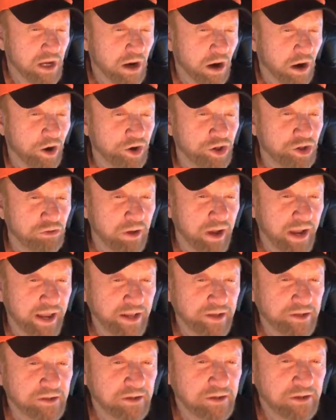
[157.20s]
Are you in
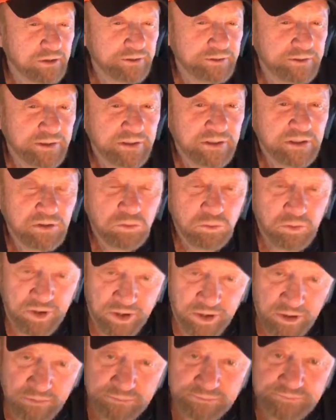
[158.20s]
it?
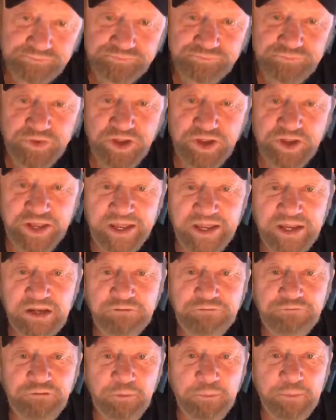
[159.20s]
Well, you need
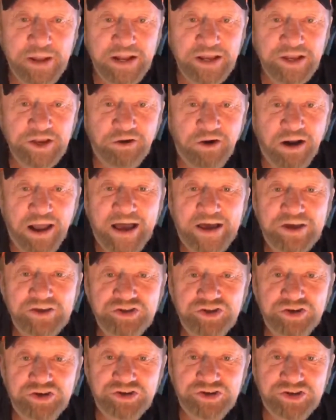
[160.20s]
to
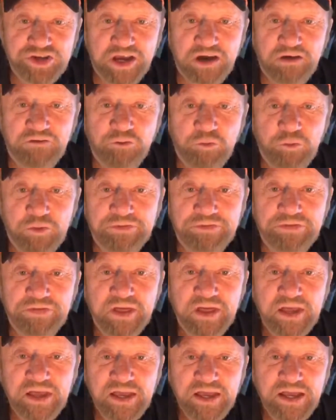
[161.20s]
familiarize yourself with
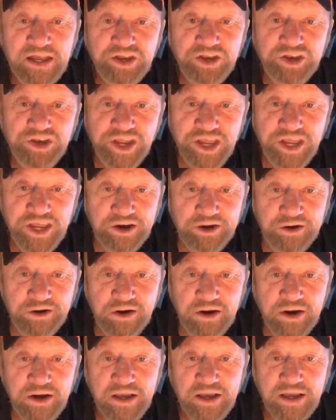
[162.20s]

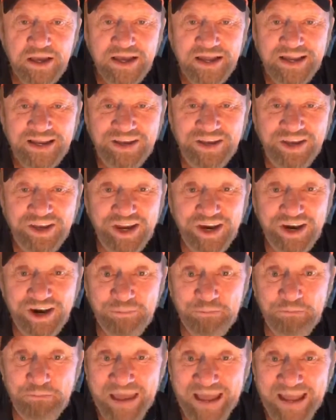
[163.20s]
deer,
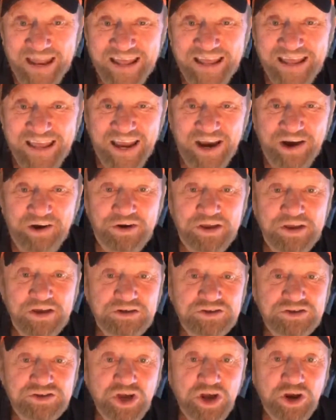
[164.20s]
deer bedding
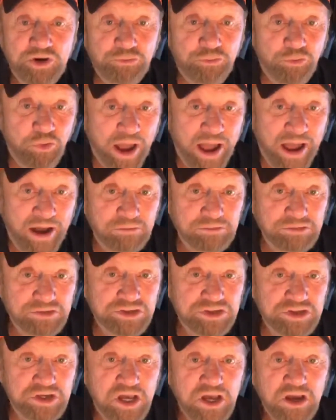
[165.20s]
areas,
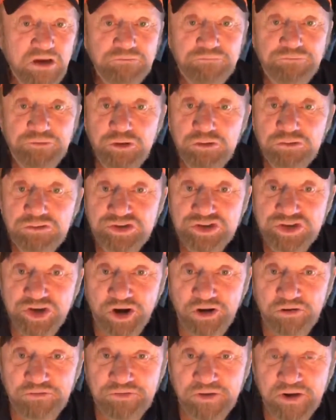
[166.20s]
routes, food
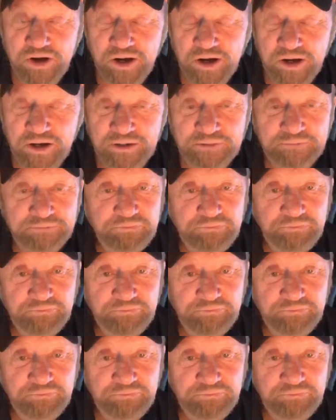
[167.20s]
sources, and